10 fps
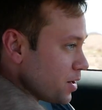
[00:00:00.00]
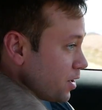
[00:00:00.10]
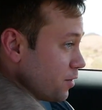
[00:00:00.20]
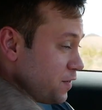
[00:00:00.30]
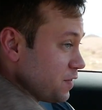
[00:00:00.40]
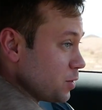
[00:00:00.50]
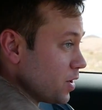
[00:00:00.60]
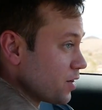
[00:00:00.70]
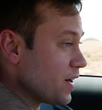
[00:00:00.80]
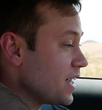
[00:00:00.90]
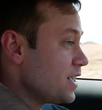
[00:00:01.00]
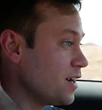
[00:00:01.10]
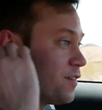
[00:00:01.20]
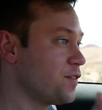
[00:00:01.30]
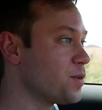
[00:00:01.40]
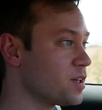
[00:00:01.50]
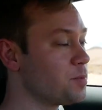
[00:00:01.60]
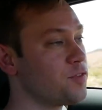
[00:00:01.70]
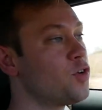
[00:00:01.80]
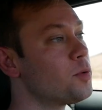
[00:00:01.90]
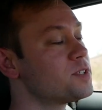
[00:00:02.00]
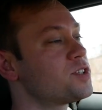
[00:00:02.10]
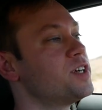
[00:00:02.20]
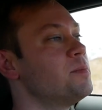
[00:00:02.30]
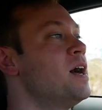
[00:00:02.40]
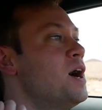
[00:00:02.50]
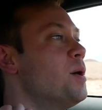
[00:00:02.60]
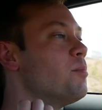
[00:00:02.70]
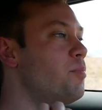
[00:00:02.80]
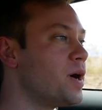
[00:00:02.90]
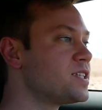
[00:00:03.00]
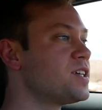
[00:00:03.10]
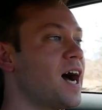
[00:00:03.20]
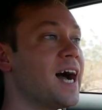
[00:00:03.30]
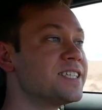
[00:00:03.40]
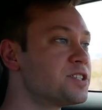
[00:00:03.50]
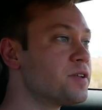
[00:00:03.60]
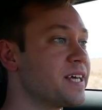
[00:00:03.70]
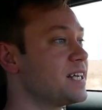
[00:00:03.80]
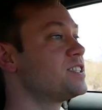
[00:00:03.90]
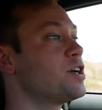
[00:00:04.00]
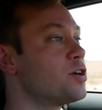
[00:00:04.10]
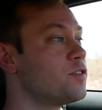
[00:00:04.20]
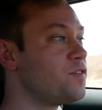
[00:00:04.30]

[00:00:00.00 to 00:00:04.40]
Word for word: you know, 51 grand here for the performance trim. But I still think it is a good